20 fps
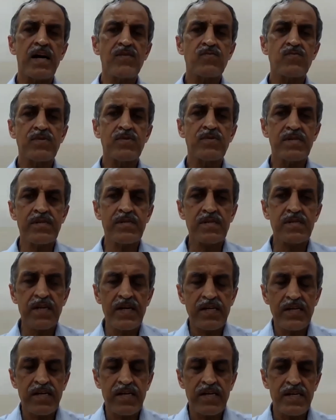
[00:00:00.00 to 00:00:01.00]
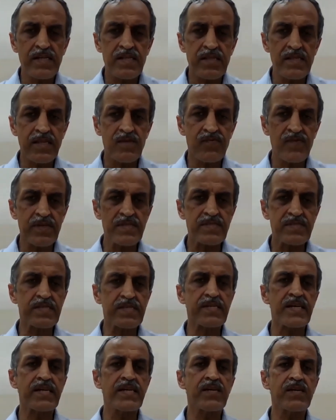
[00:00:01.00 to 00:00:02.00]
I would concur. There was a
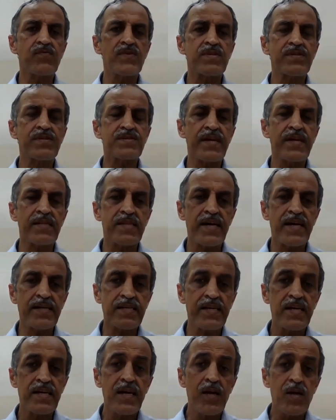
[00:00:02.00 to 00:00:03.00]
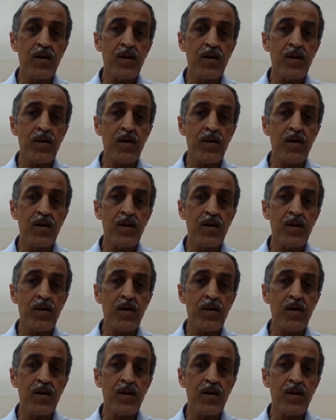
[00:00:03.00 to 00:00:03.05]
study which said that